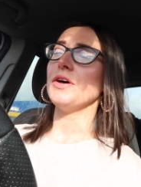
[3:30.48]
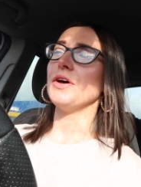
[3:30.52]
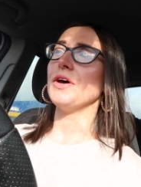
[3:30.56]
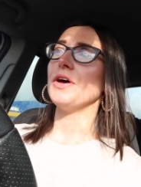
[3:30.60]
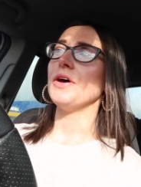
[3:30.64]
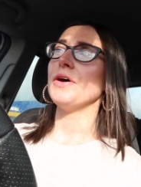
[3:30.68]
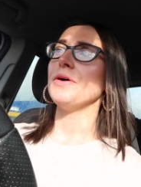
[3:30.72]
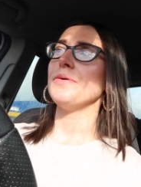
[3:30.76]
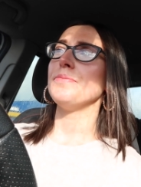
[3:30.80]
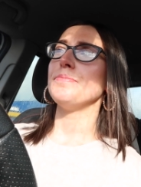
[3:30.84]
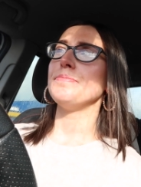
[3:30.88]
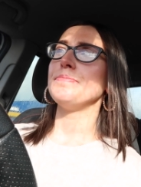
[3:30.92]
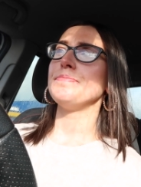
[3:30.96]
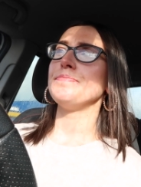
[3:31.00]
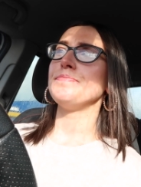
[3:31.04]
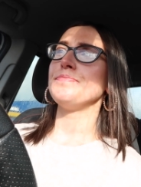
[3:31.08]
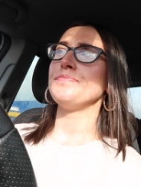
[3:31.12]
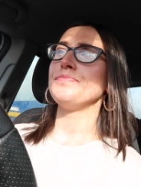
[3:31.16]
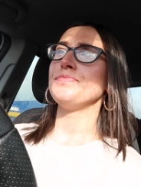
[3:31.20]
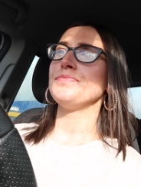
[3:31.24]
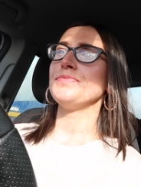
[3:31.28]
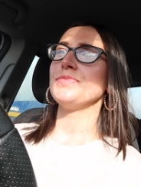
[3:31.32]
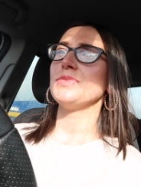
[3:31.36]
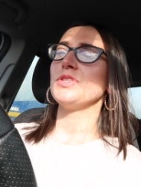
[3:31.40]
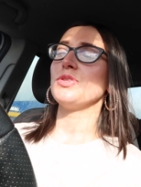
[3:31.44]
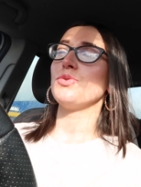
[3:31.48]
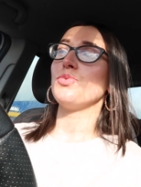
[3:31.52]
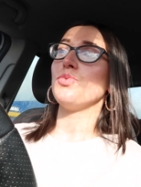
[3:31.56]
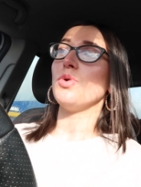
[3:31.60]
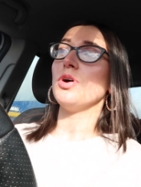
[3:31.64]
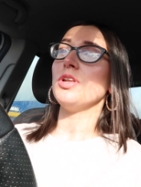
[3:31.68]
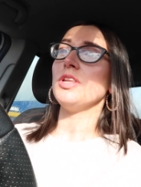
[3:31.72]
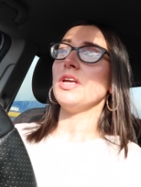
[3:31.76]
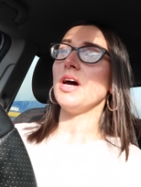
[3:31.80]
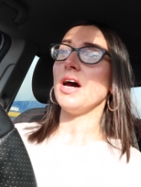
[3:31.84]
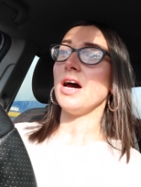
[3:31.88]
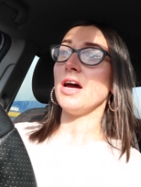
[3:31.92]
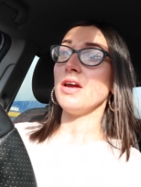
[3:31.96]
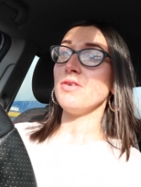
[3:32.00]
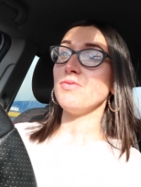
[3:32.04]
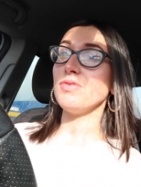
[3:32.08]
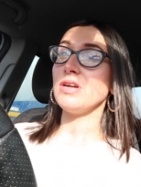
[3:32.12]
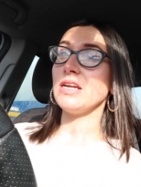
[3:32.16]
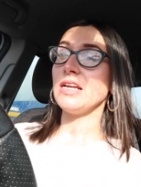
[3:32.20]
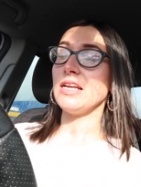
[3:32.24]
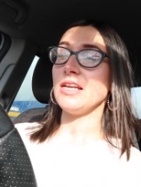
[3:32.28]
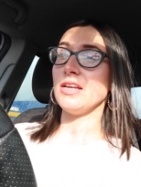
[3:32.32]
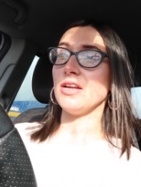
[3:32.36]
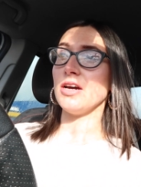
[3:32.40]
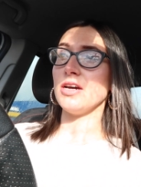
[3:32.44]
The one that I
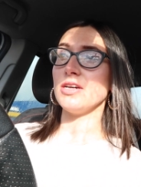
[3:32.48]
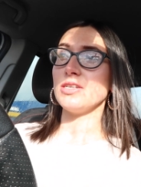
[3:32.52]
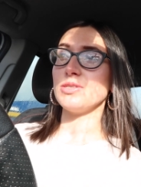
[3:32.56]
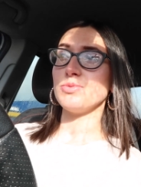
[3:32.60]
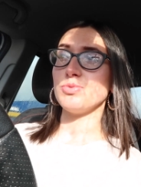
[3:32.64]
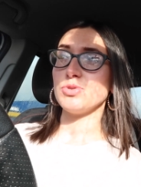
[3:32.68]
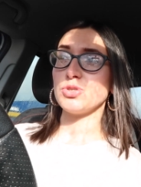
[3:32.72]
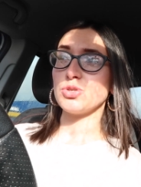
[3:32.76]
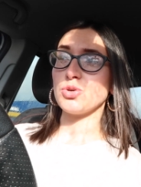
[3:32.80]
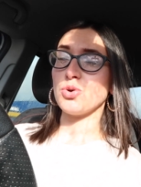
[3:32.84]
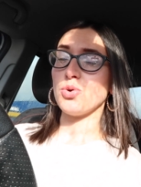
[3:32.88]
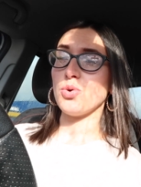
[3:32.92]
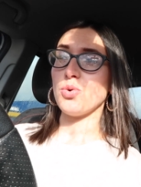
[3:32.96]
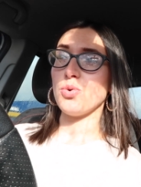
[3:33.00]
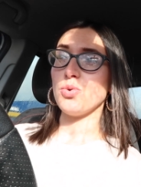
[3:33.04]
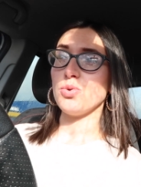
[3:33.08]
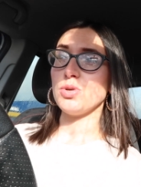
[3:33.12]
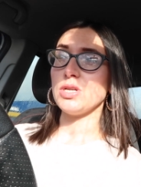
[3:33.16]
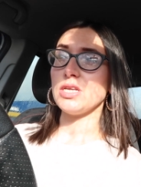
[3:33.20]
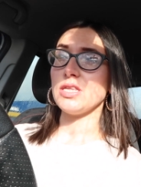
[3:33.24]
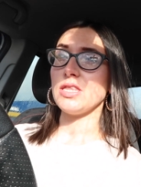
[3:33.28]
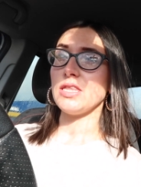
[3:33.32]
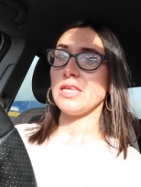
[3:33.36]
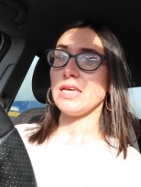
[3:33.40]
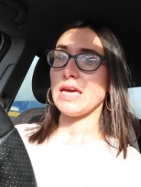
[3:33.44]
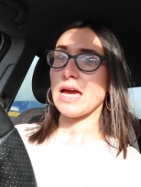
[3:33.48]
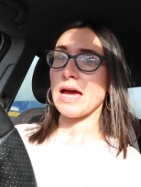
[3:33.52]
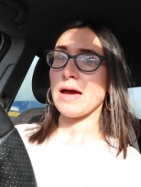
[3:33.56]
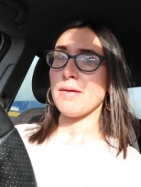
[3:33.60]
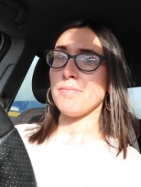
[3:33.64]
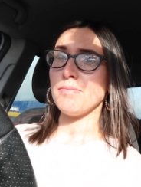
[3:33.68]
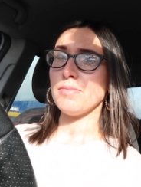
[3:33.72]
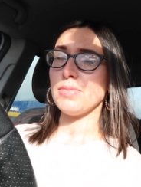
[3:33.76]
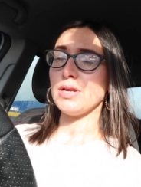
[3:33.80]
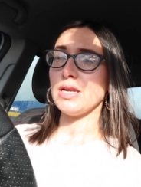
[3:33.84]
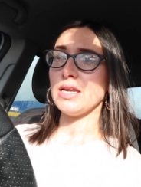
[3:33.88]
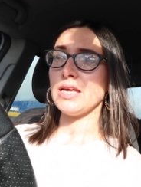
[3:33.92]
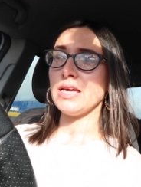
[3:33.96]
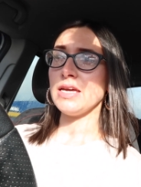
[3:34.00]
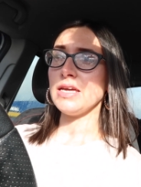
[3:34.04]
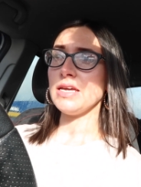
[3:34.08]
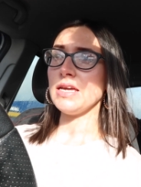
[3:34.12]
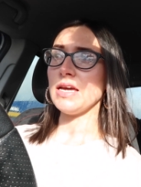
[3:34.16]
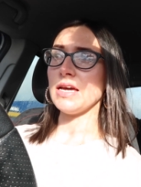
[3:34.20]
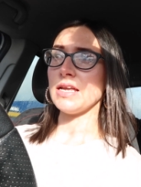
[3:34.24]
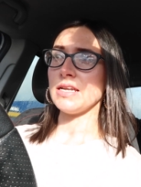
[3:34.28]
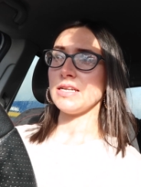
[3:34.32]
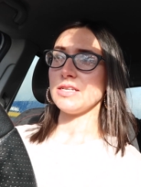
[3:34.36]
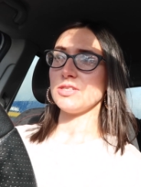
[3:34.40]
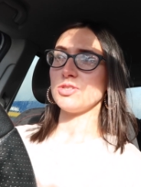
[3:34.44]
really liked was called the
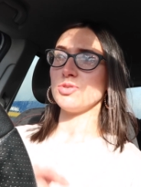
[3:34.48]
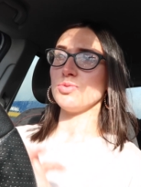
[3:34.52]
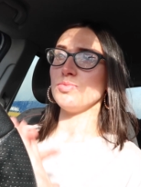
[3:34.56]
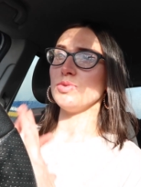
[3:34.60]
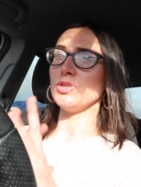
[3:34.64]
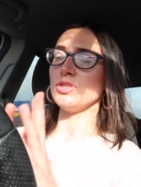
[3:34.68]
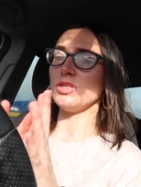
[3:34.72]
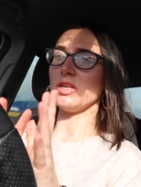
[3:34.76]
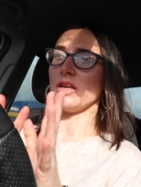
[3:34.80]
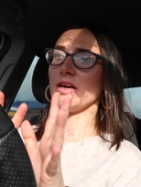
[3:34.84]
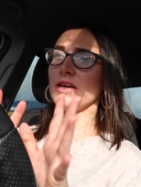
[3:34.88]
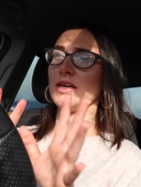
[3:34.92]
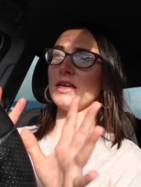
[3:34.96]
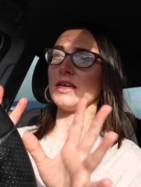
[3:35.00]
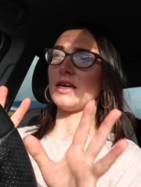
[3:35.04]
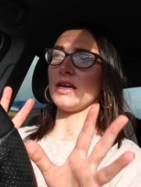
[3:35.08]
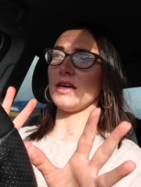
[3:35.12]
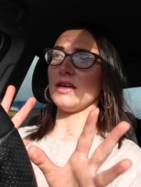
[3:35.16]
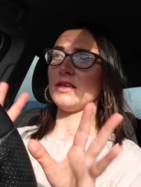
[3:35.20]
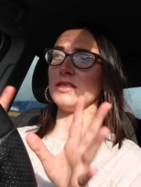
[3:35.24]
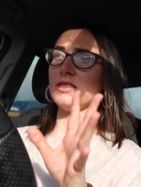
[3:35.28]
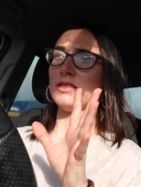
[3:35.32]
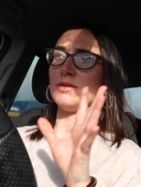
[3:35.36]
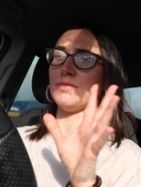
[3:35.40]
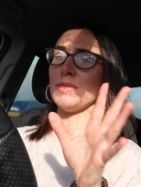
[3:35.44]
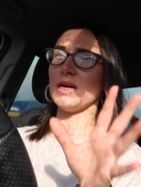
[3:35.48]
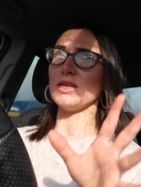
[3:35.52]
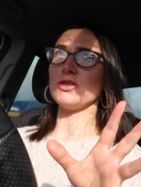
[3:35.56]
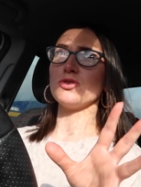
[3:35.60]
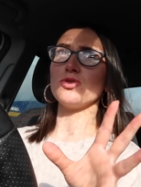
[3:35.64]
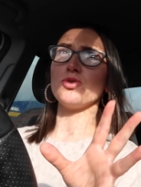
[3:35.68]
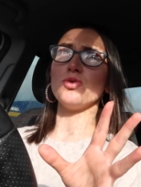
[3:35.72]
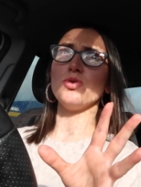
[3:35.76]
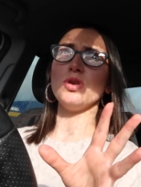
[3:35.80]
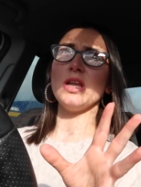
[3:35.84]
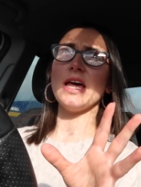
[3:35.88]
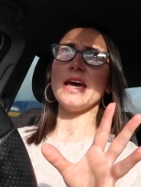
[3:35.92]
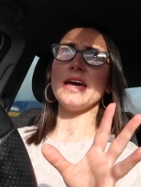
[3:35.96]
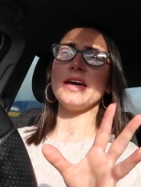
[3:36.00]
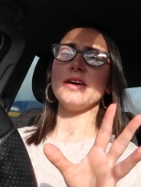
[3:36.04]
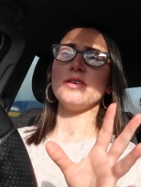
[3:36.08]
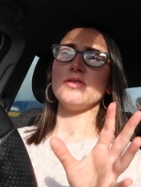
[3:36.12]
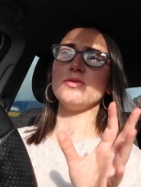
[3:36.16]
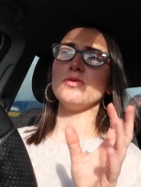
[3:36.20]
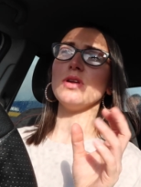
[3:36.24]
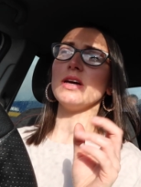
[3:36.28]
Amberley, and it's almost like a symmetrical layout.